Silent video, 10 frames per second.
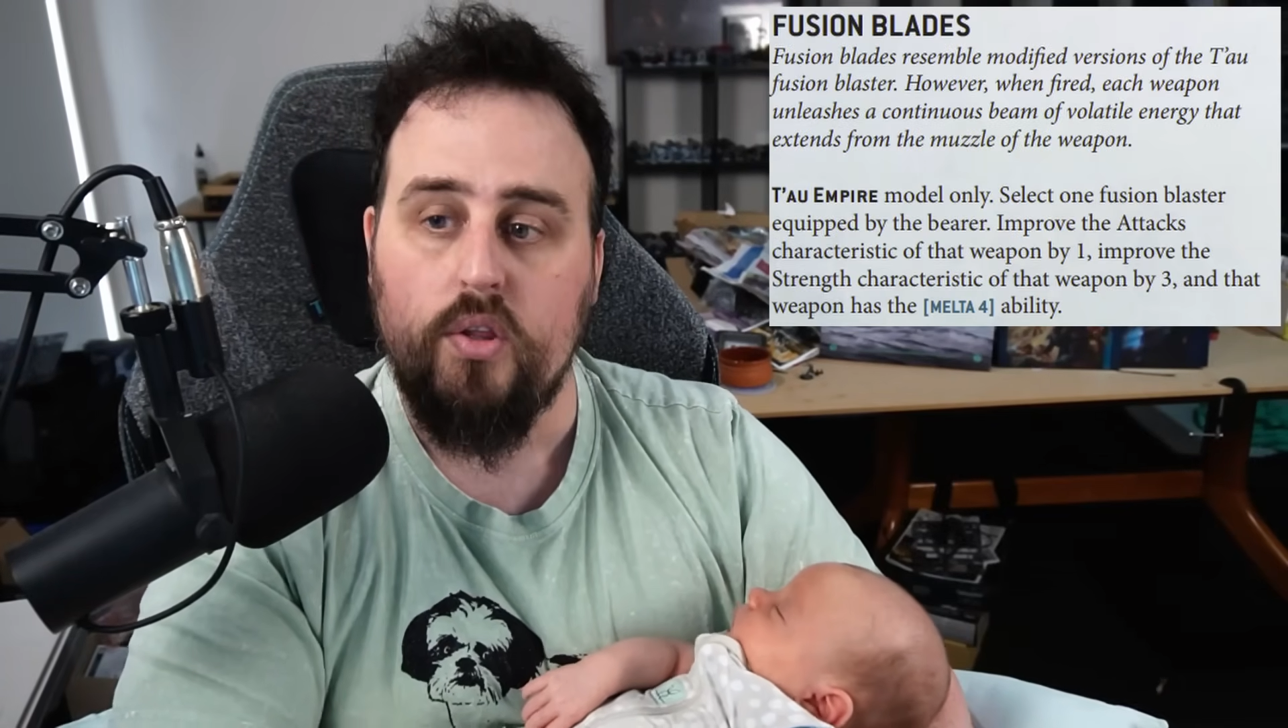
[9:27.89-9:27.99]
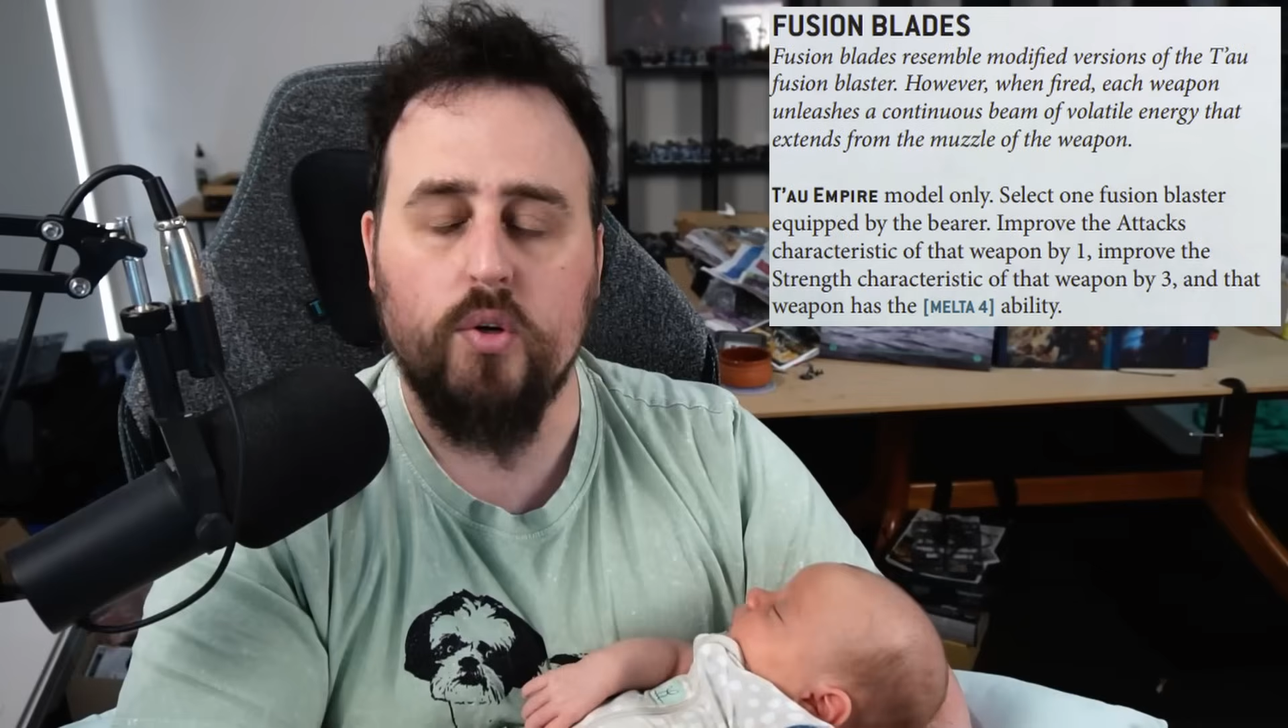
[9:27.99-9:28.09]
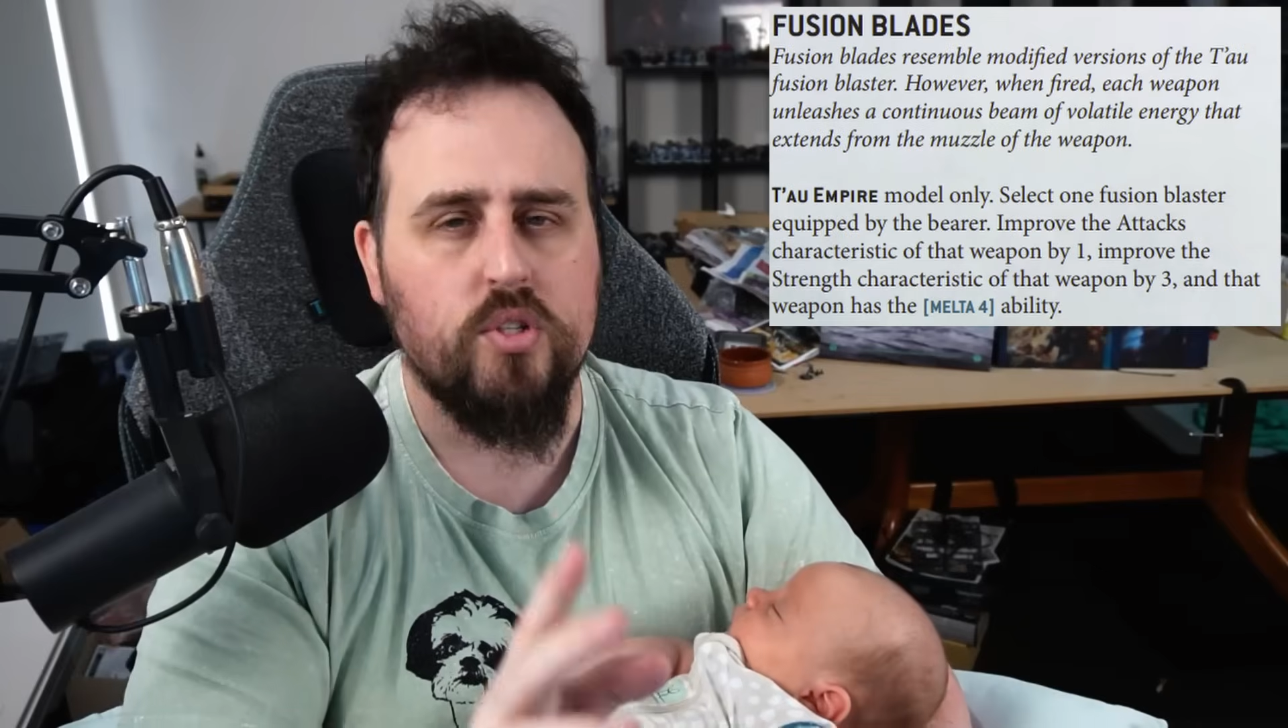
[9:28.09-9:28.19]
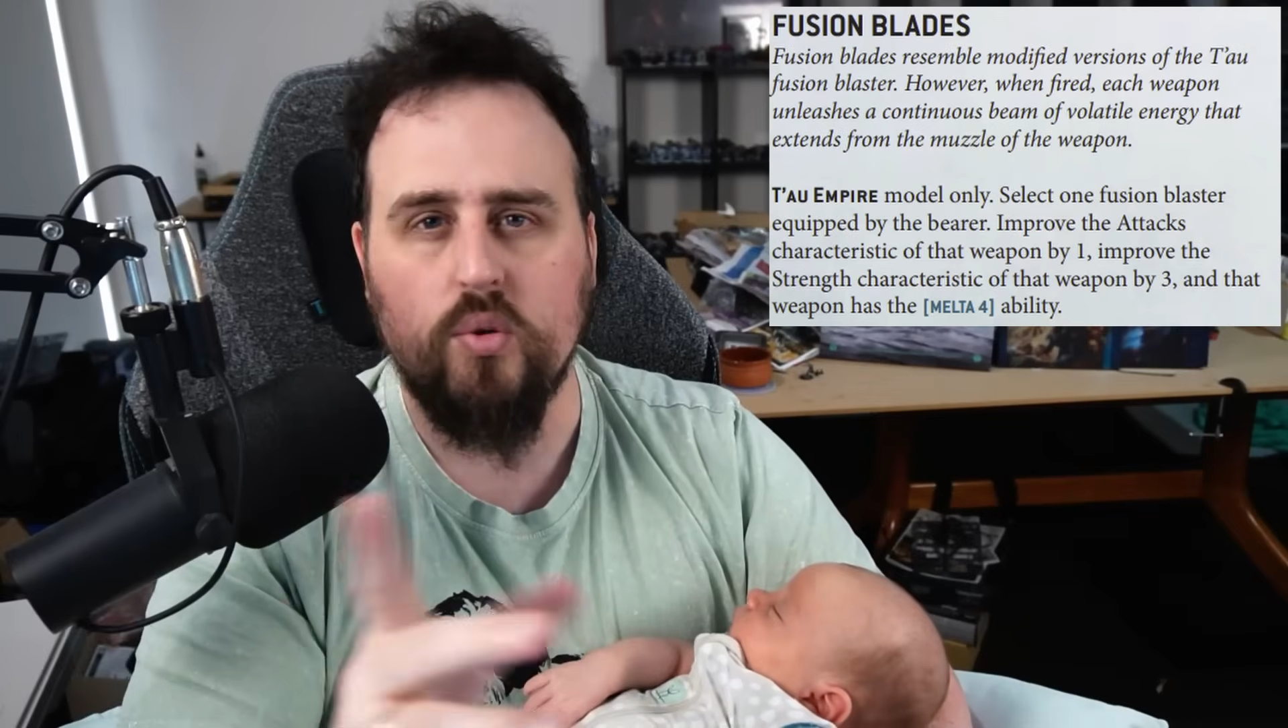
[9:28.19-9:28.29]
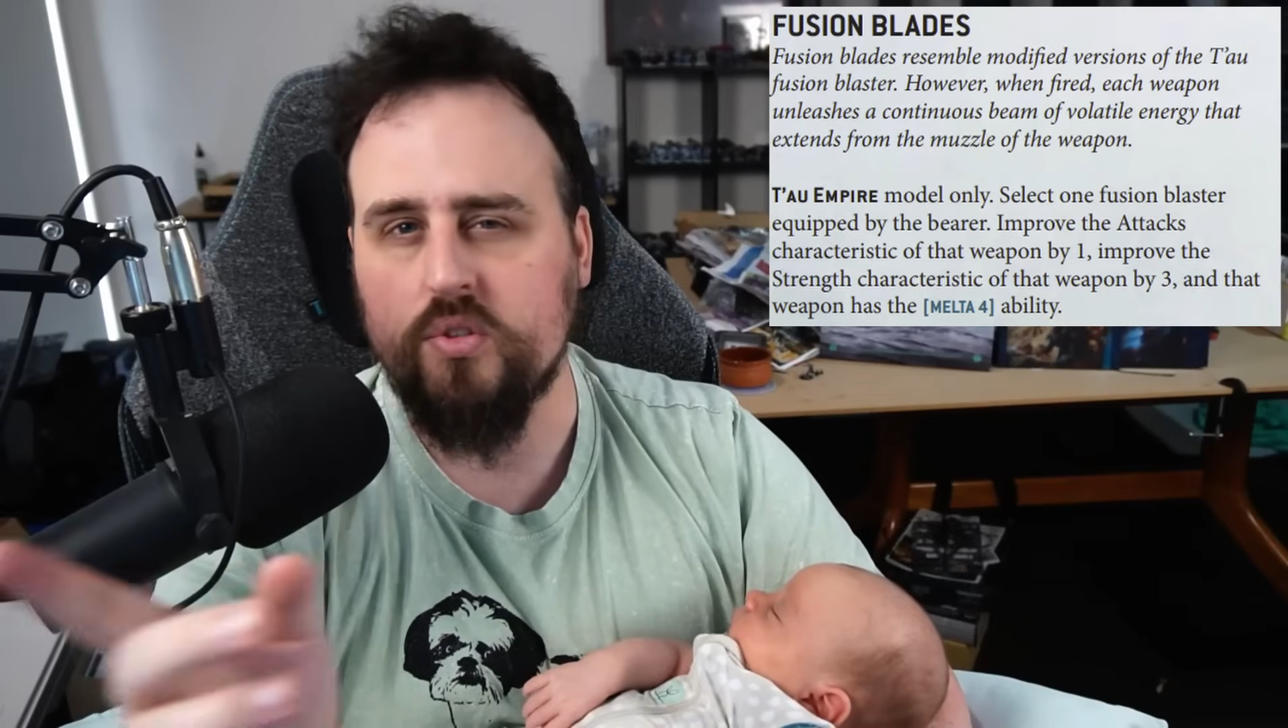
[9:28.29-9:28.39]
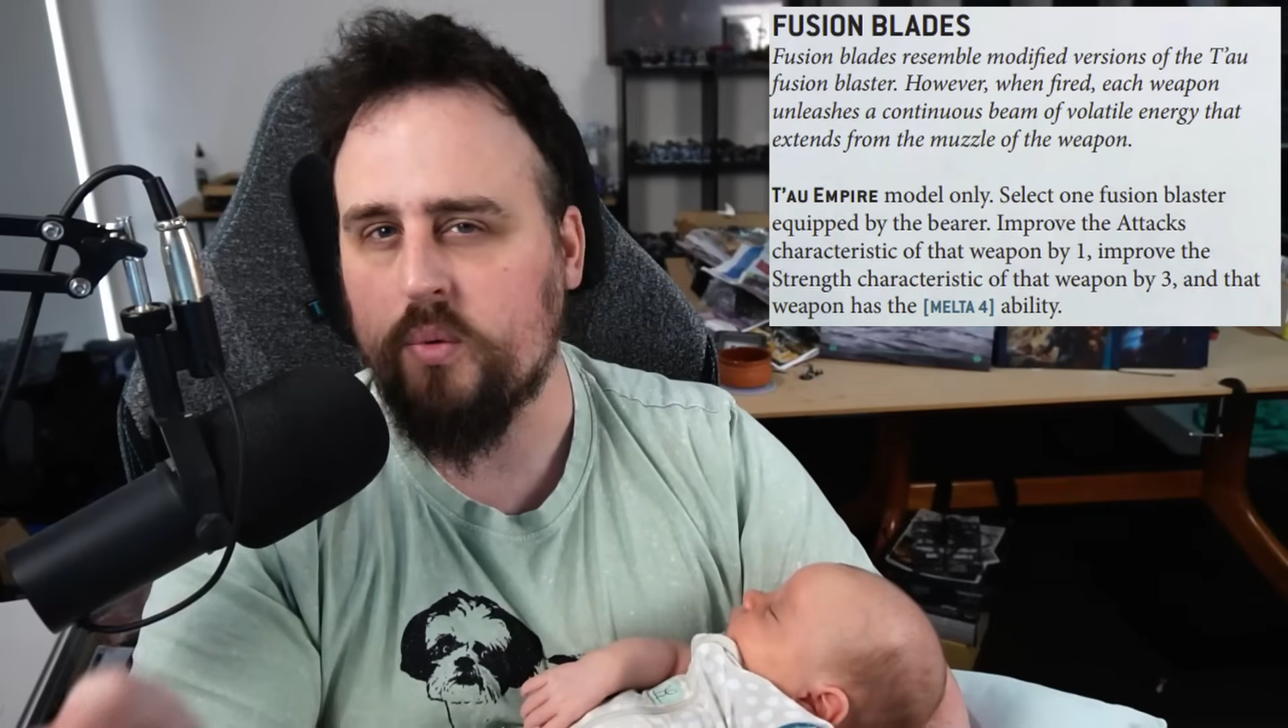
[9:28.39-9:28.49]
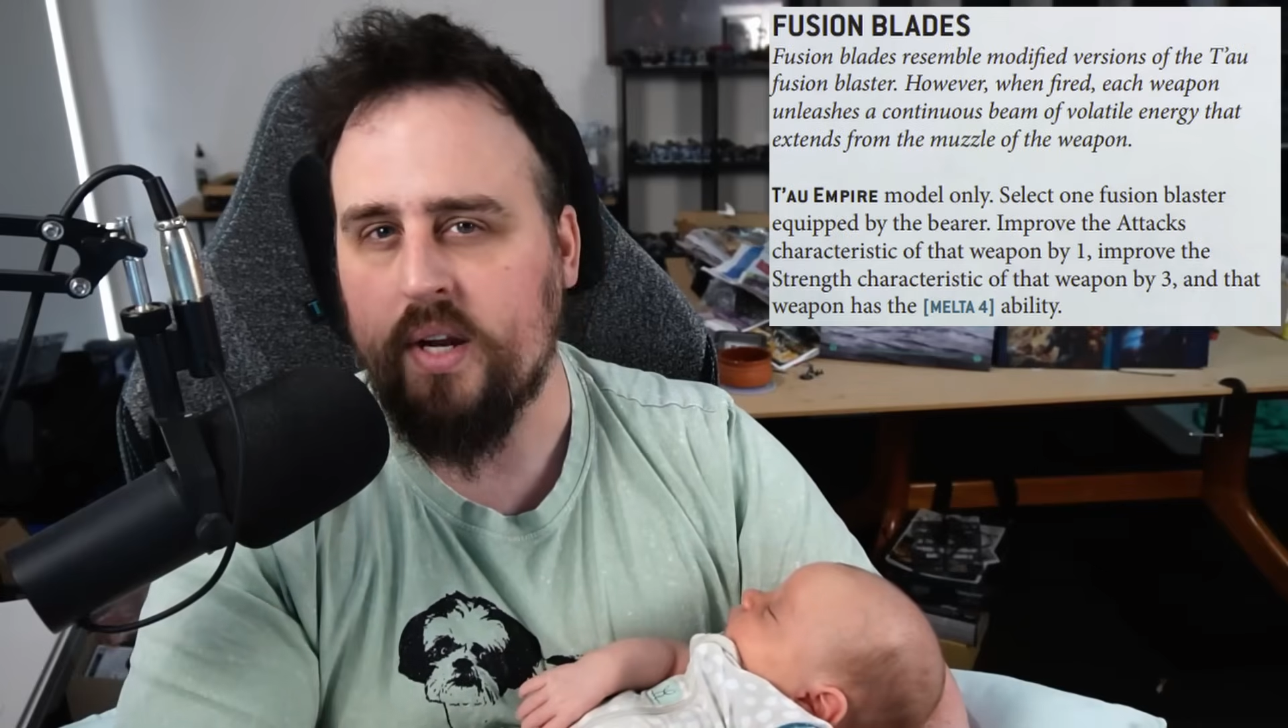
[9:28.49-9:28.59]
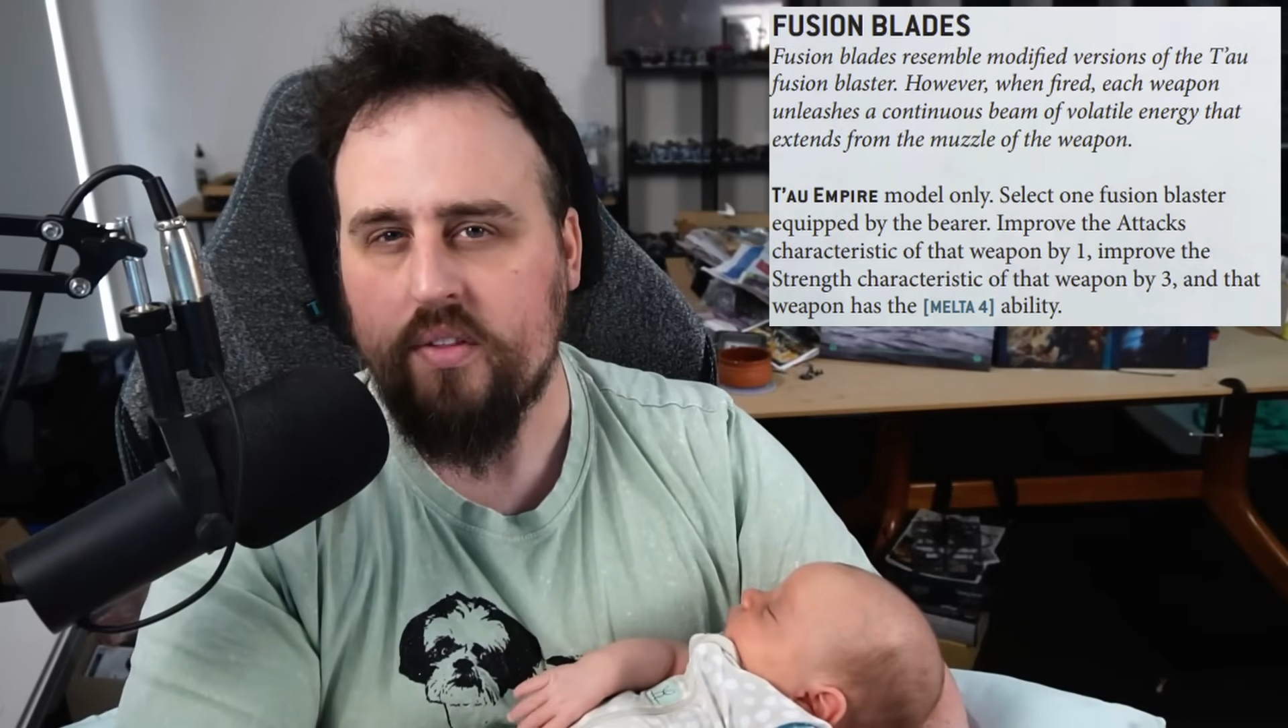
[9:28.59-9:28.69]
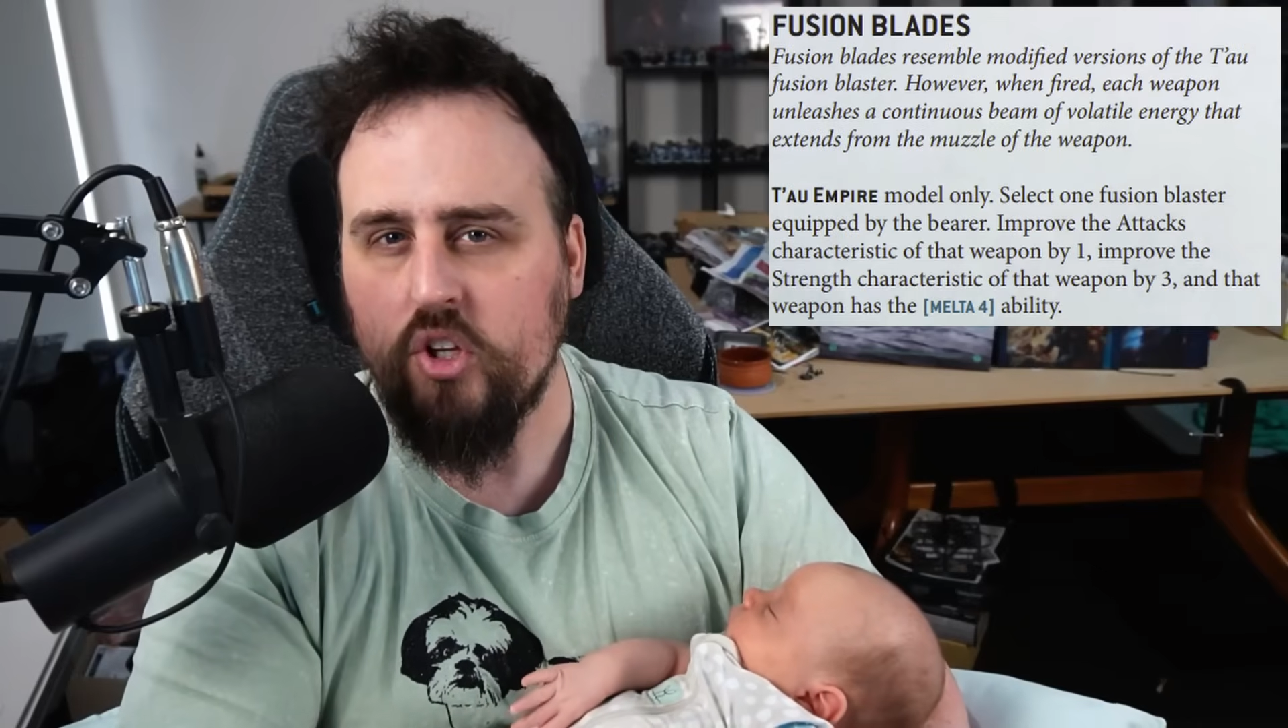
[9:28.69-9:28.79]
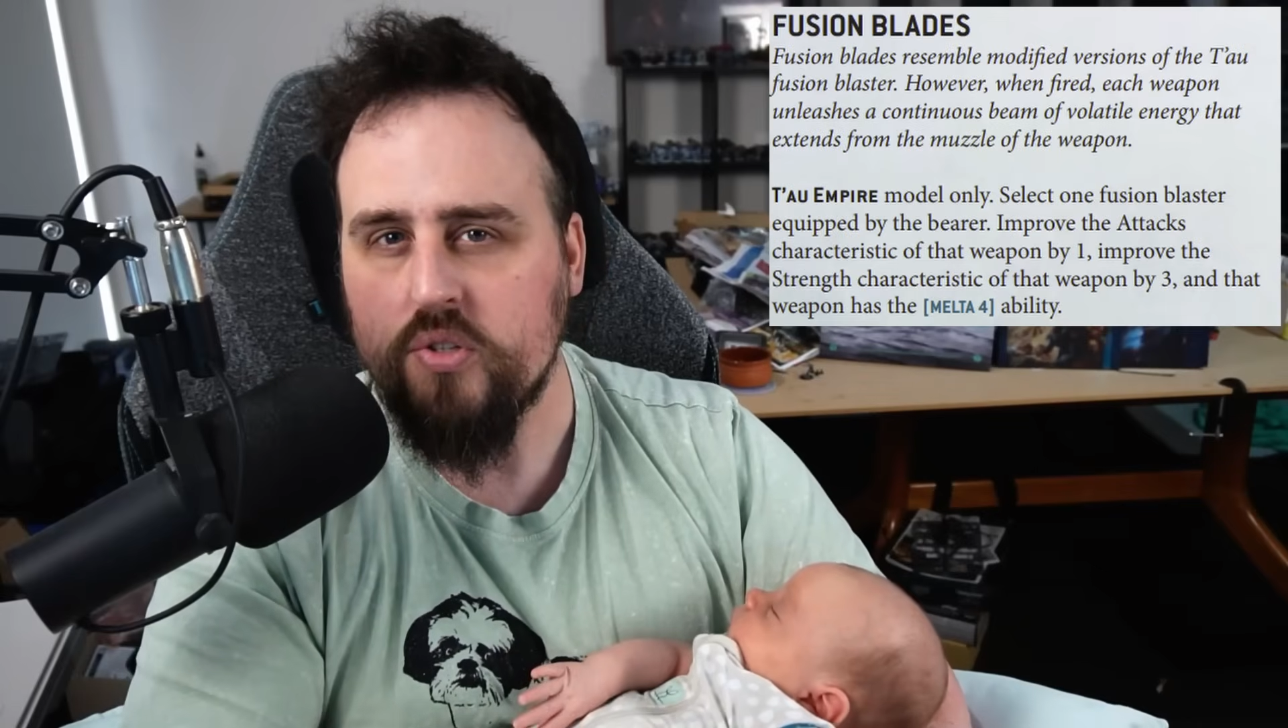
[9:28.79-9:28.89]
There is also
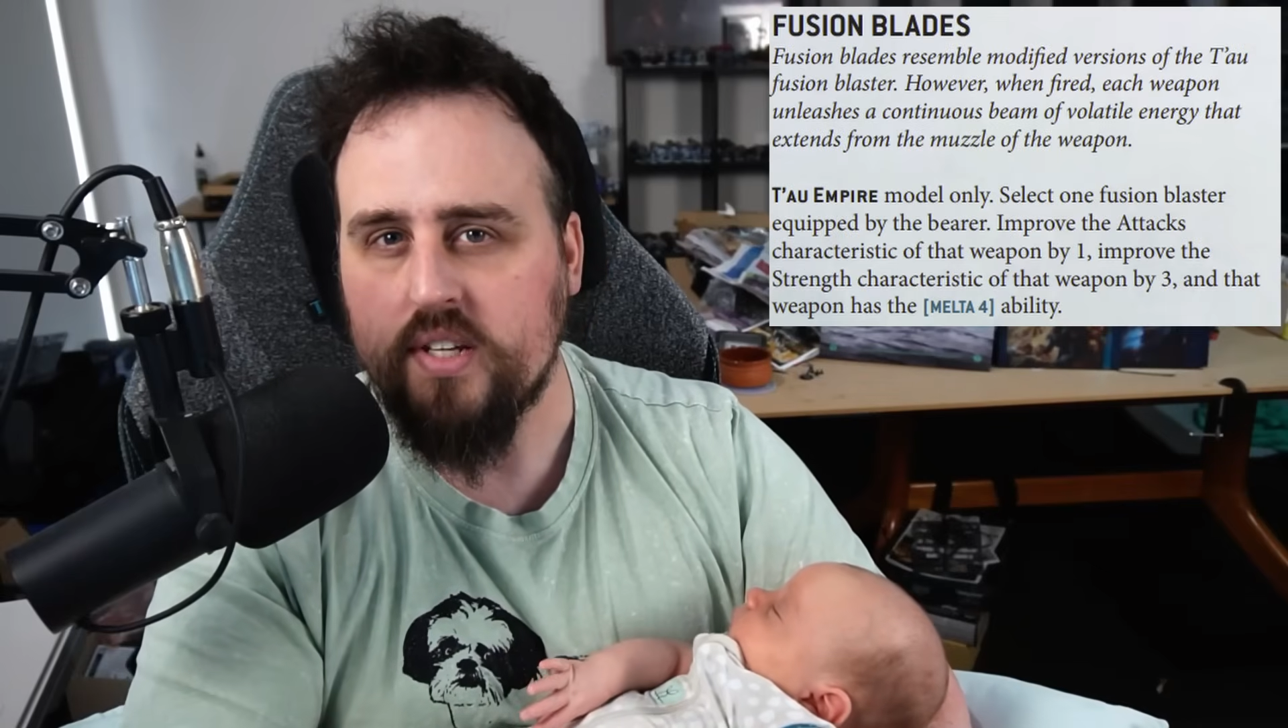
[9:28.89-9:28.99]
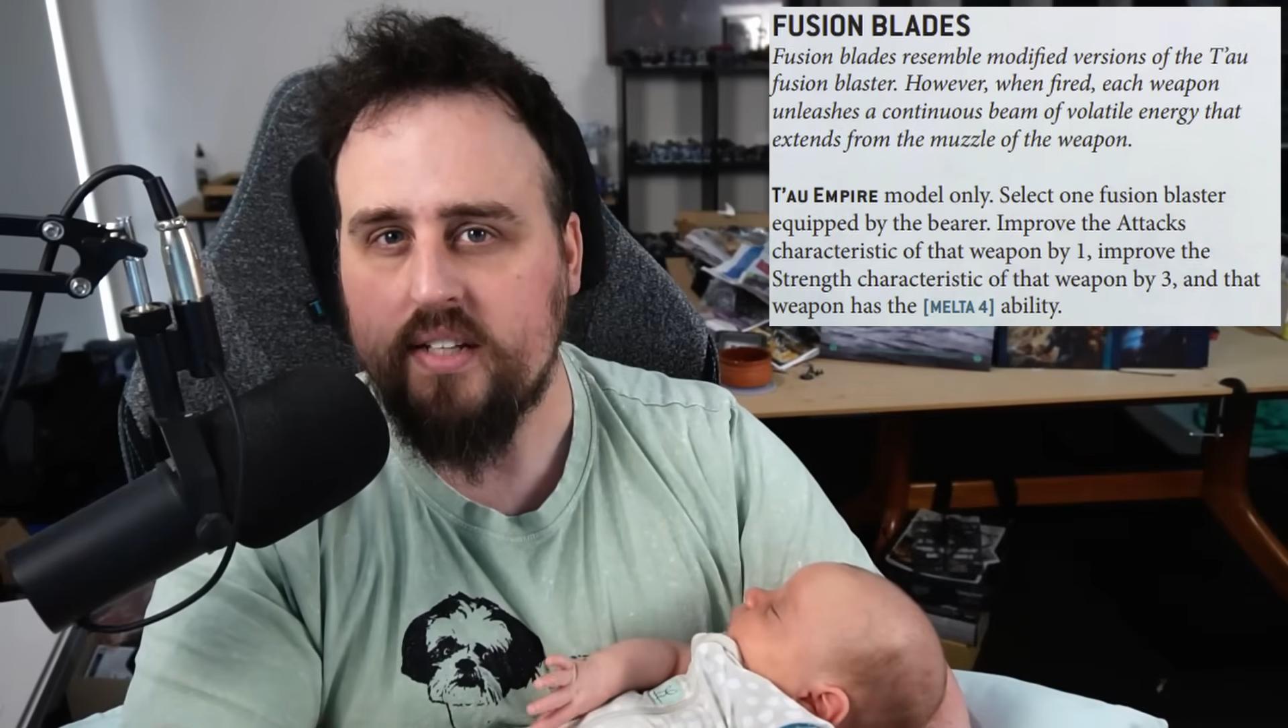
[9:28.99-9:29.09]
another use